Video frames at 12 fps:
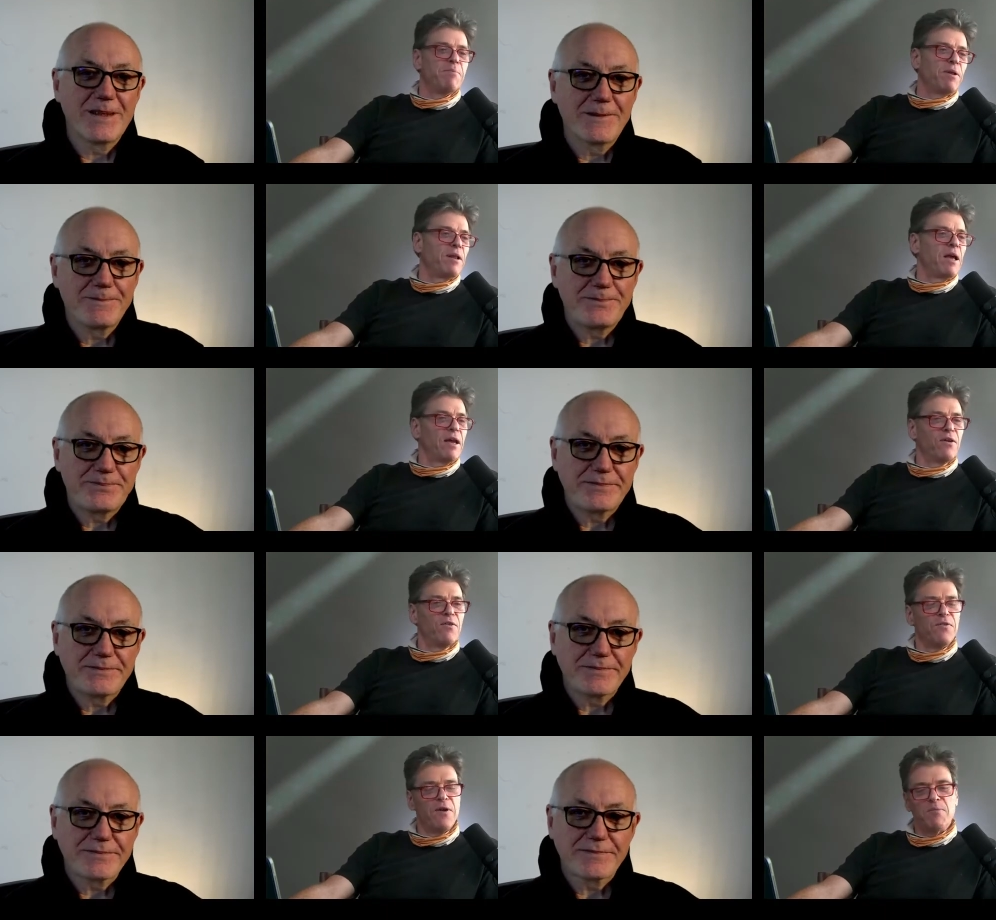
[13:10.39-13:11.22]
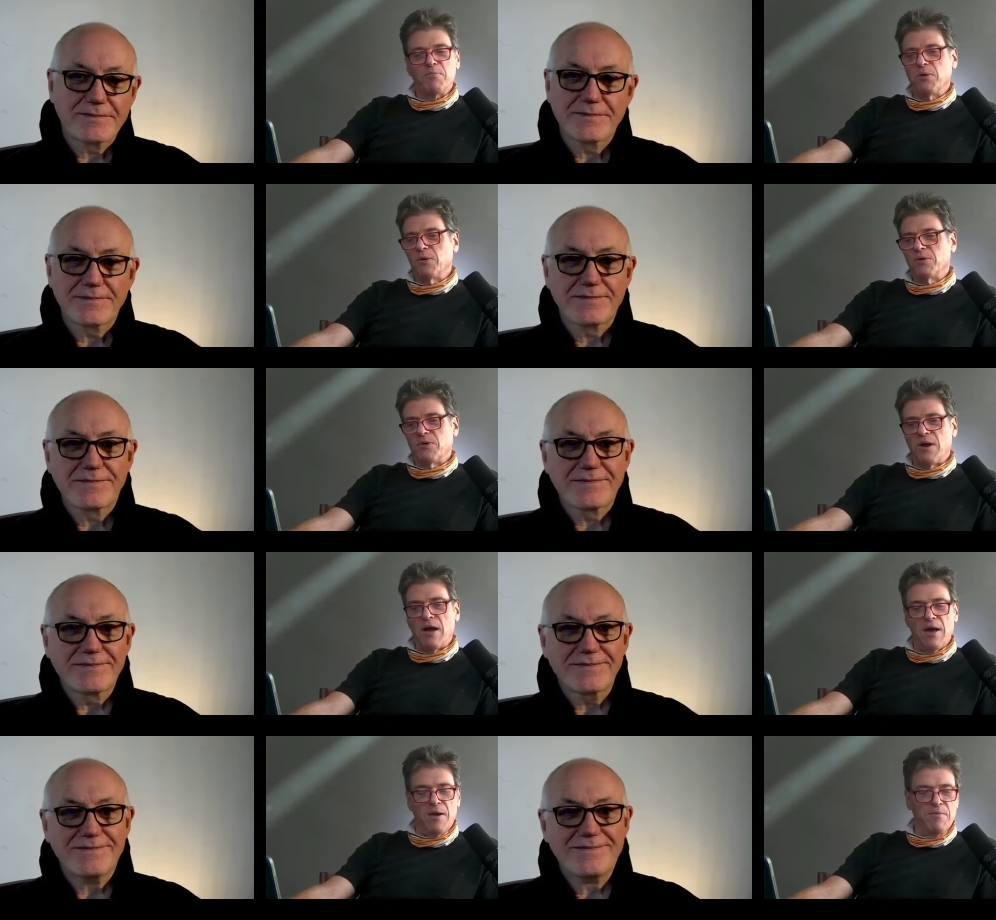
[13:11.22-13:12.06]
Speaker 1: like your friend Paul
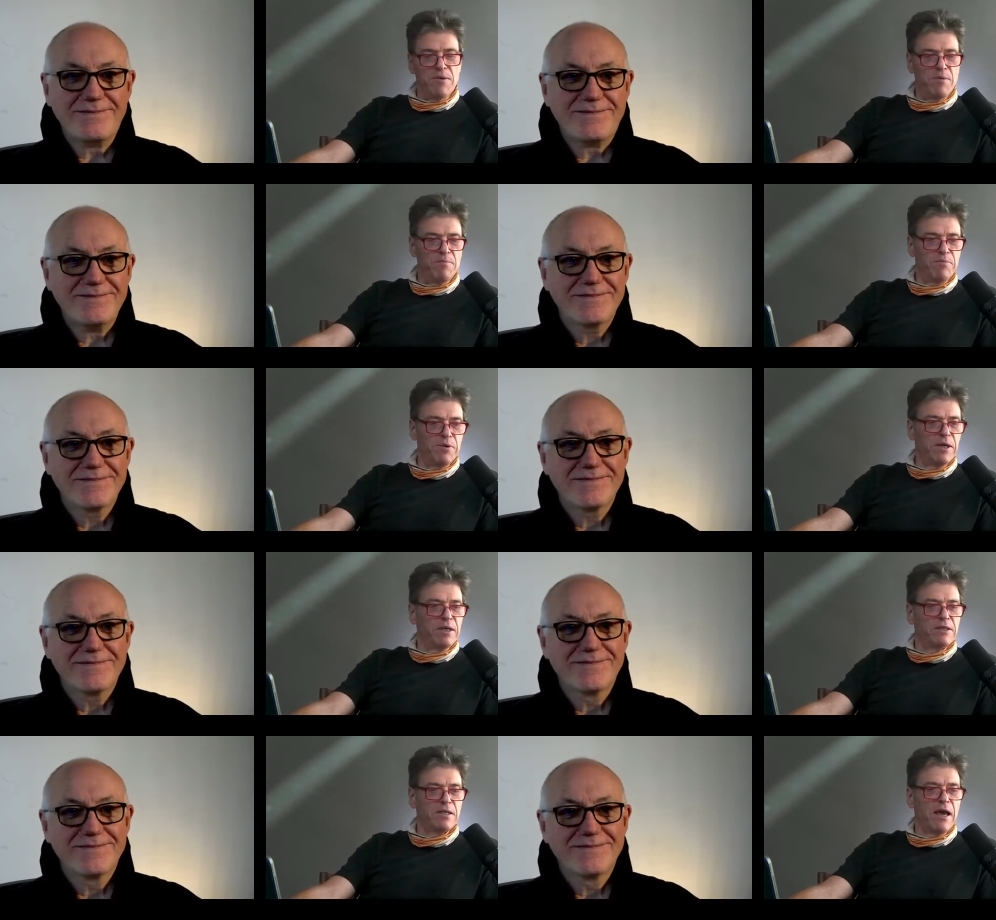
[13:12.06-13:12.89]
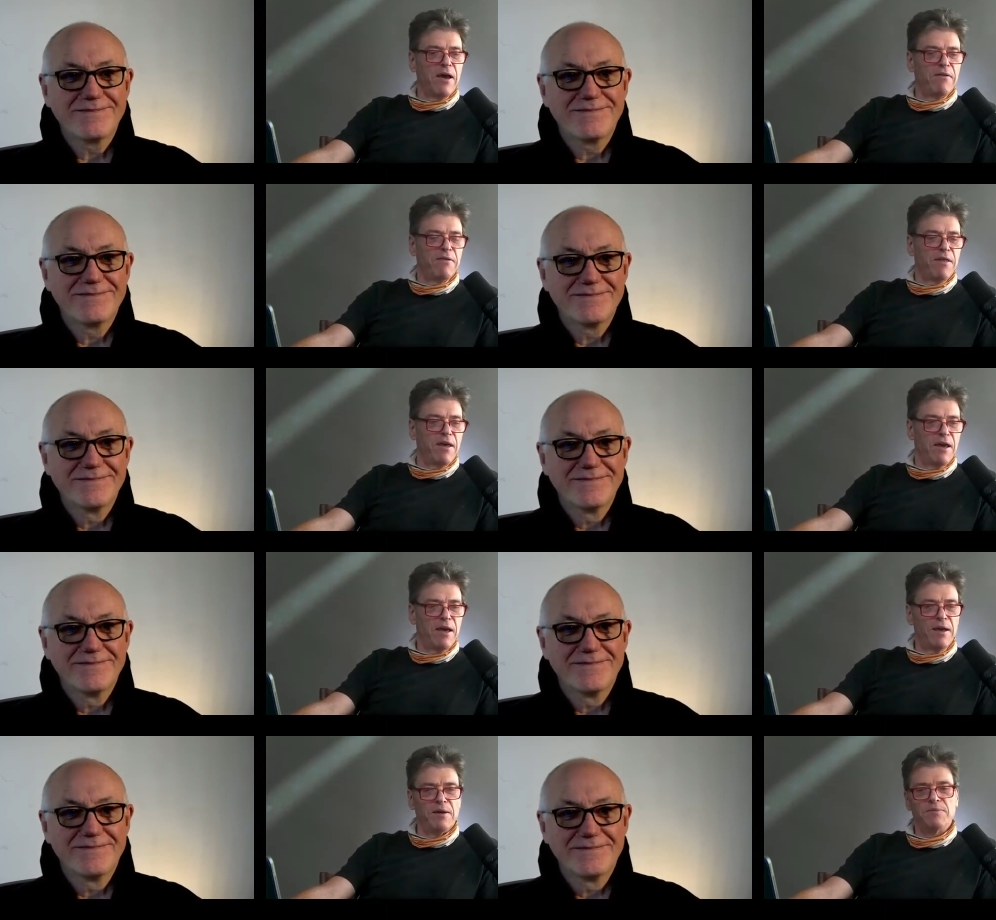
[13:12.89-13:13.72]
Graham that brings out
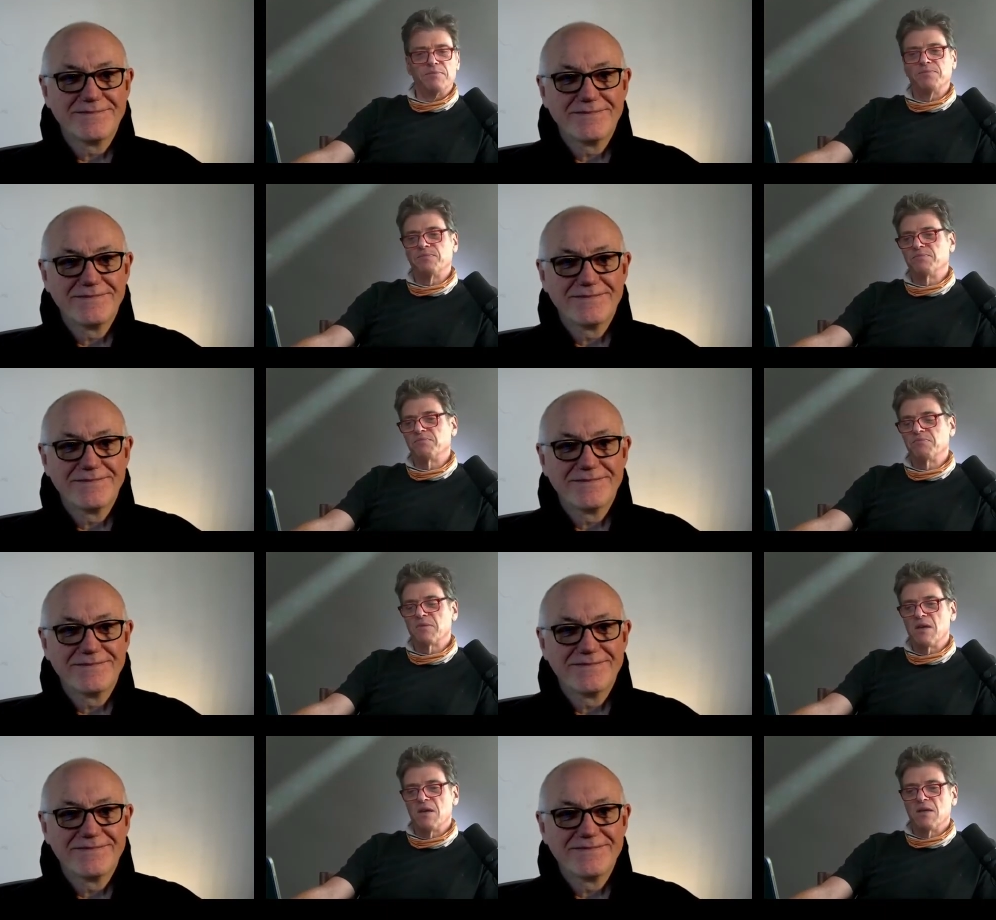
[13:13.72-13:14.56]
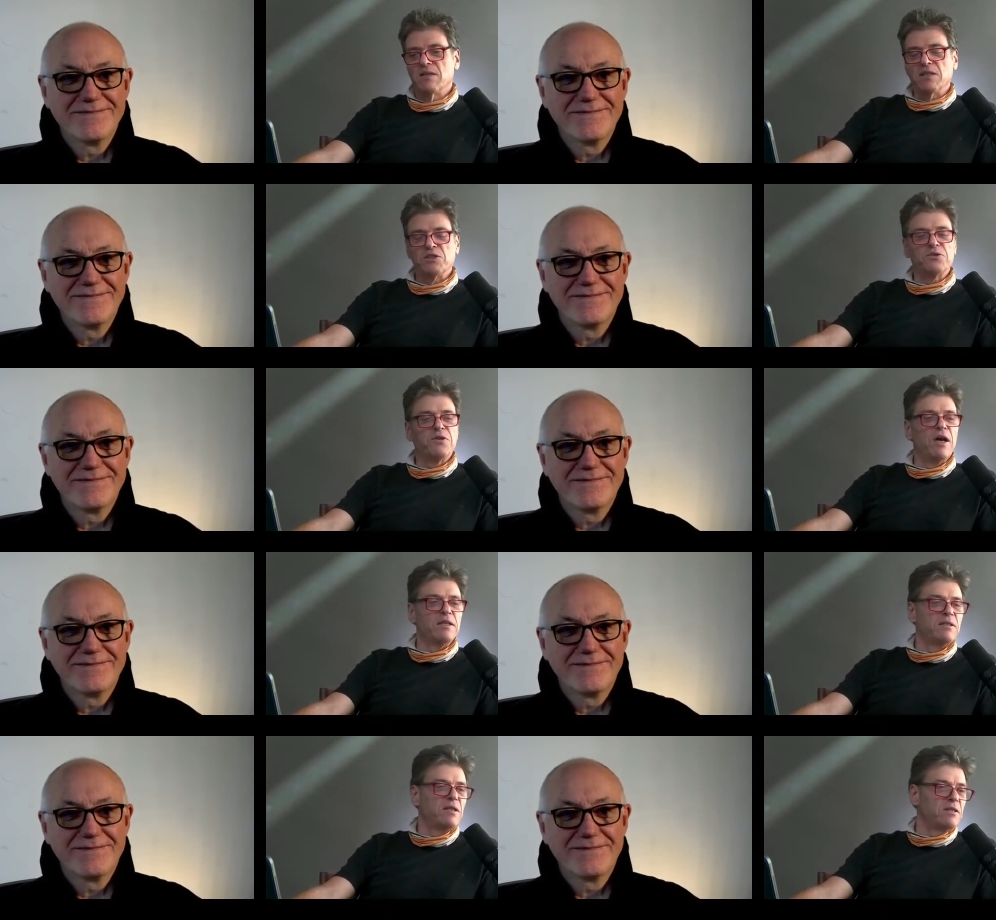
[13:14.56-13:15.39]
their
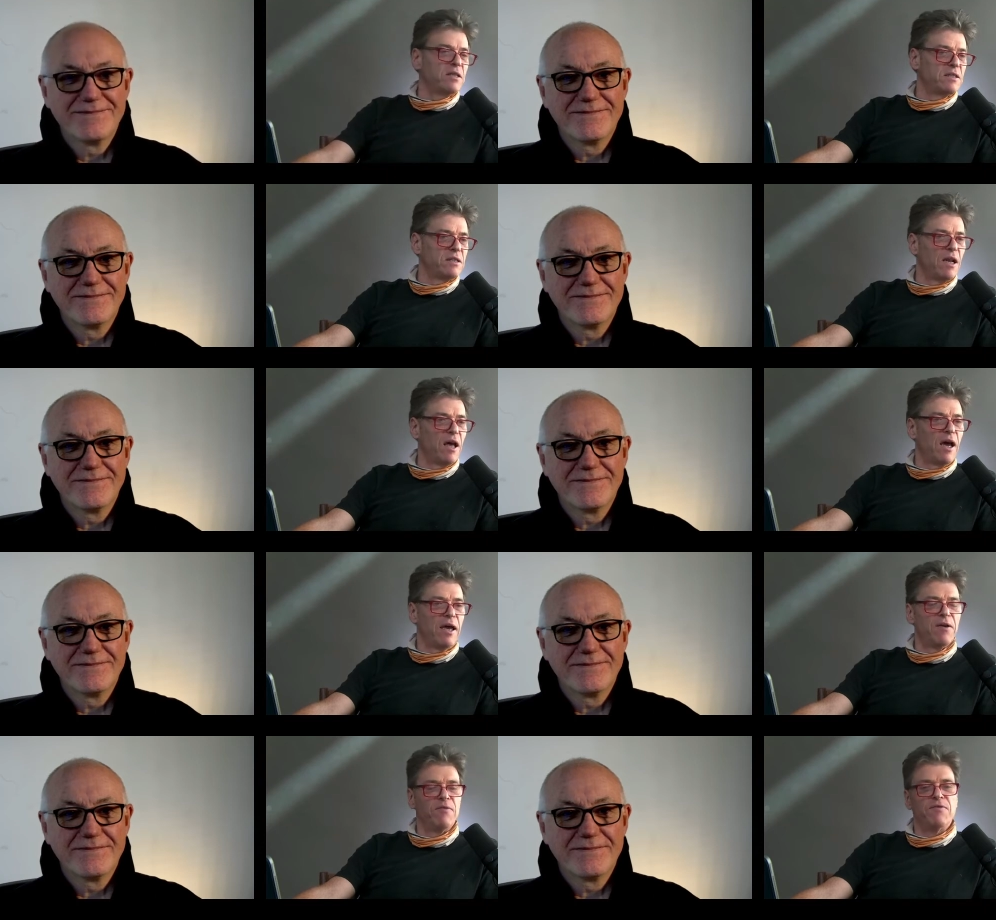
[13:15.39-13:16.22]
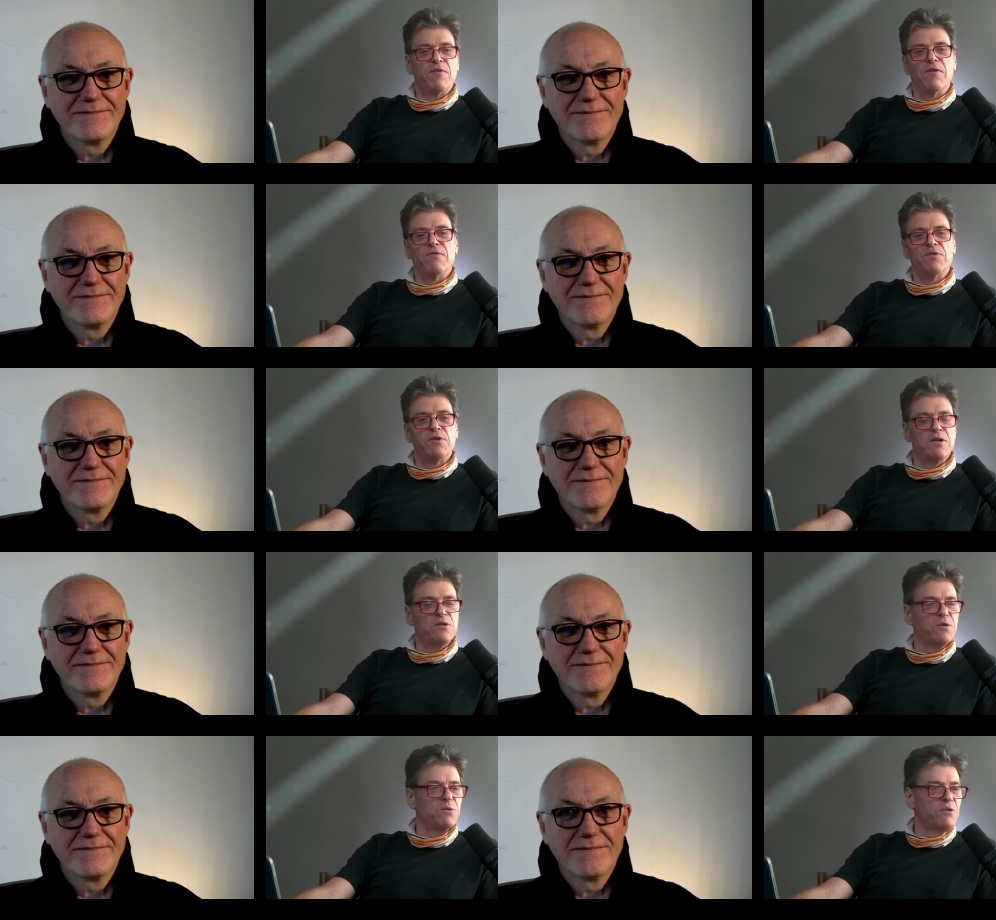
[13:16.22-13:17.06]
distrust and dislike of, of
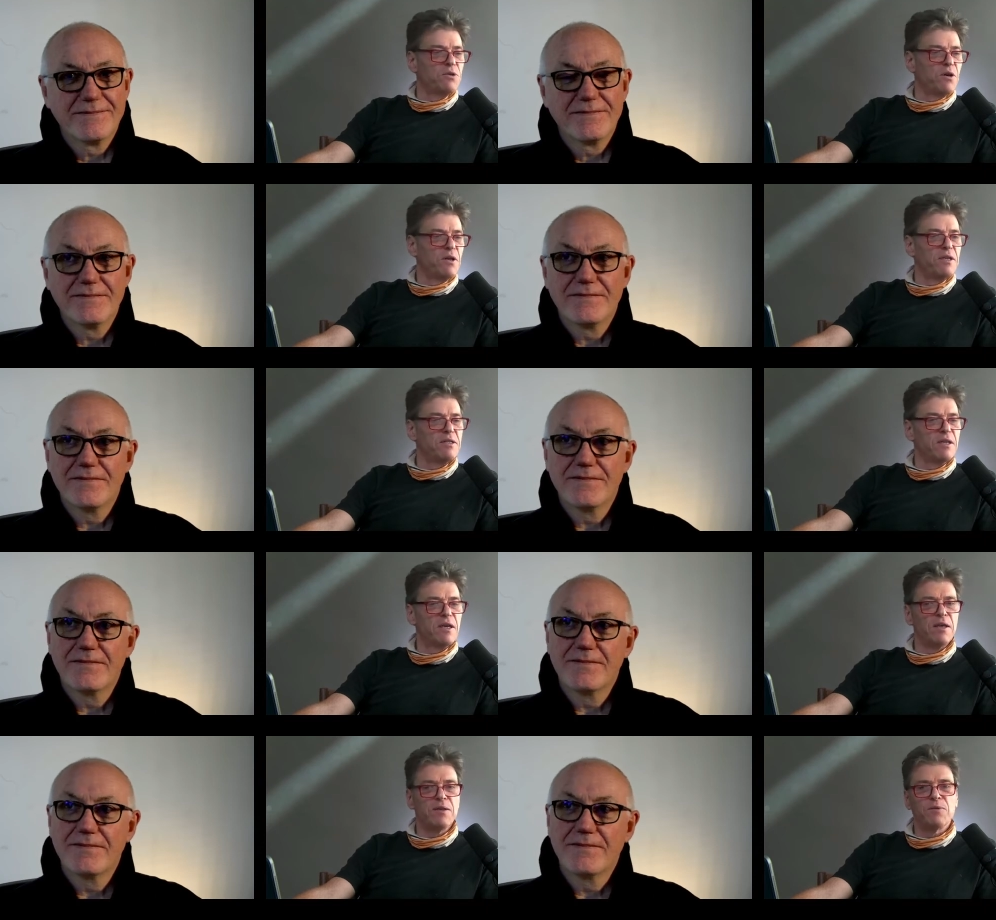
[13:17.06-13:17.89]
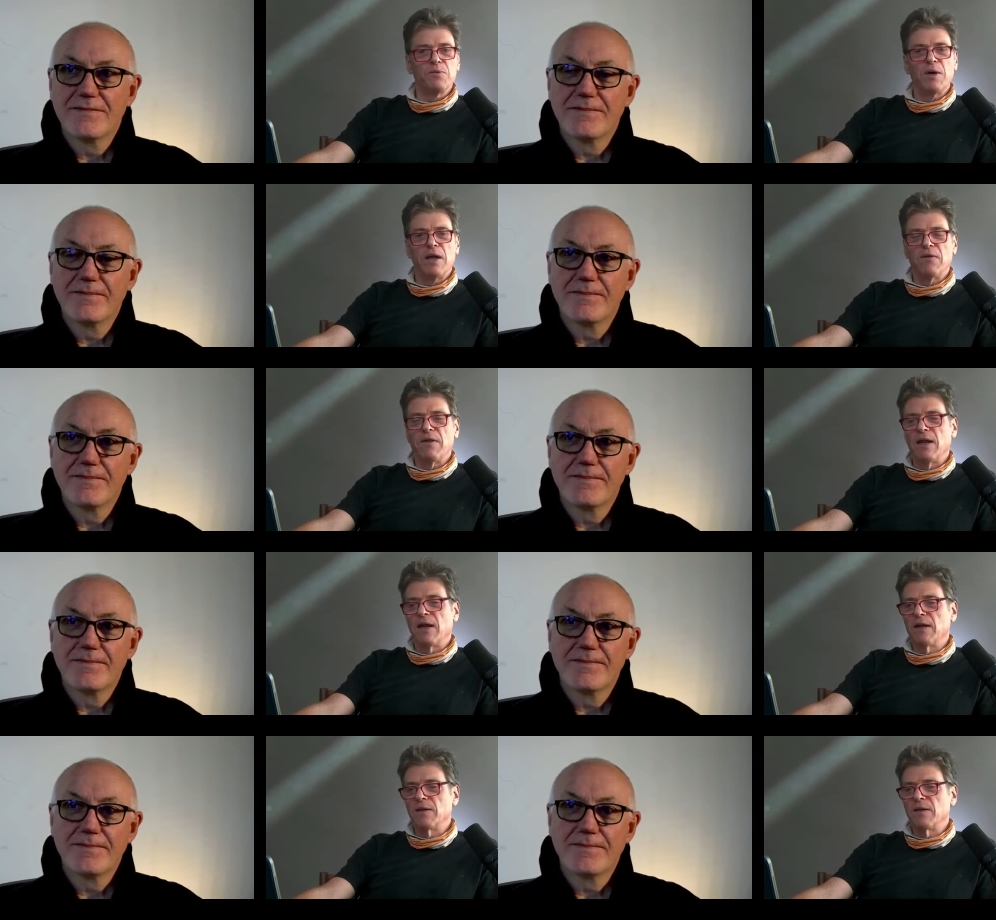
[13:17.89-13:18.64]
traditional journalists, Keith? Why don't they like?